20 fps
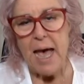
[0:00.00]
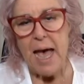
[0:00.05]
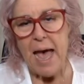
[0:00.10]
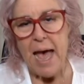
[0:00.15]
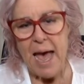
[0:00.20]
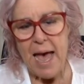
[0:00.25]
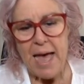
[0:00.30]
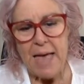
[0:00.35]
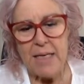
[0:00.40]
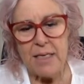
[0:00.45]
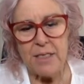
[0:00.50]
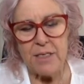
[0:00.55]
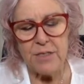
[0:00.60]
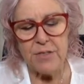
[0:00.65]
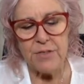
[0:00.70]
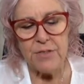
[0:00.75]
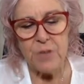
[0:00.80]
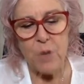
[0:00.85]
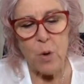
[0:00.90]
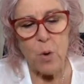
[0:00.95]
And
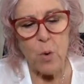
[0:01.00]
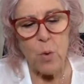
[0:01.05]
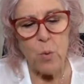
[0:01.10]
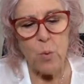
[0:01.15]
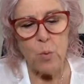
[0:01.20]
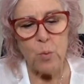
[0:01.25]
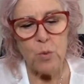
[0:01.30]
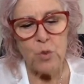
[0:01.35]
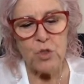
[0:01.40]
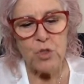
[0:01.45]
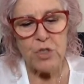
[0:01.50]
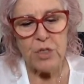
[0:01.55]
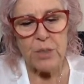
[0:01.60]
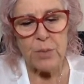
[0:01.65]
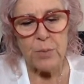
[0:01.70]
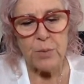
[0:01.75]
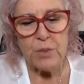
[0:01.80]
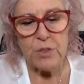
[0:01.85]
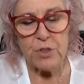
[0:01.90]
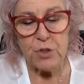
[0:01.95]
so she
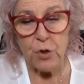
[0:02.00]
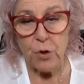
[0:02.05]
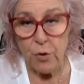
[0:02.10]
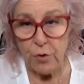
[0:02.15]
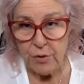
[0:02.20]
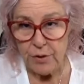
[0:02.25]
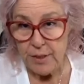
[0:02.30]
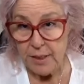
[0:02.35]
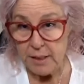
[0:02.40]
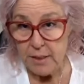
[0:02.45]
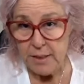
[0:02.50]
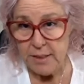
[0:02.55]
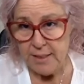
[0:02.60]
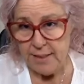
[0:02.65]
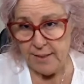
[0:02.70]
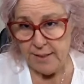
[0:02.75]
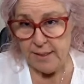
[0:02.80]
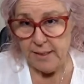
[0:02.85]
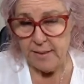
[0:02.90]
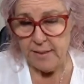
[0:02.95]
was turned into
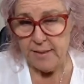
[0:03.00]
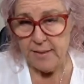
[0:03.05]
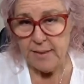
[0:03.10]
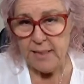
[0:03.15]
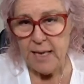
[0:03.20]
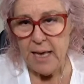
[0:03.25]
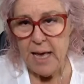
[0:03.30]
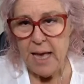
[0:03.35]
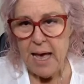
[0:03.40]
this